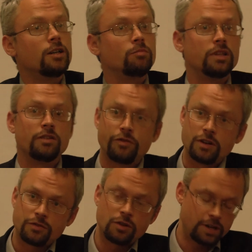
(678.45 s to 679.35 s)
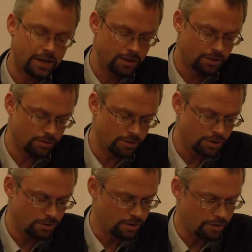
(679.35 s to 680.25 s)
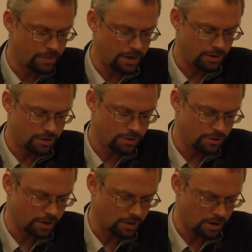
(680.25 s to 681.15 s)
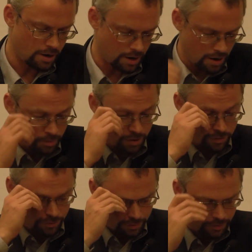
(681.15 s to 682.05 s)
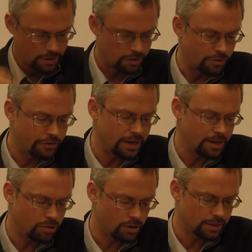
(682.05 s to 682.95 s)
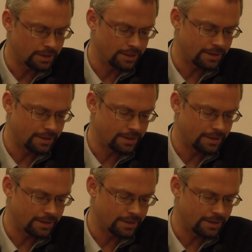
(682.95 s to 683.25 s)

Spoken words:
but the first few days saw this new government instituting a number of revealing policies.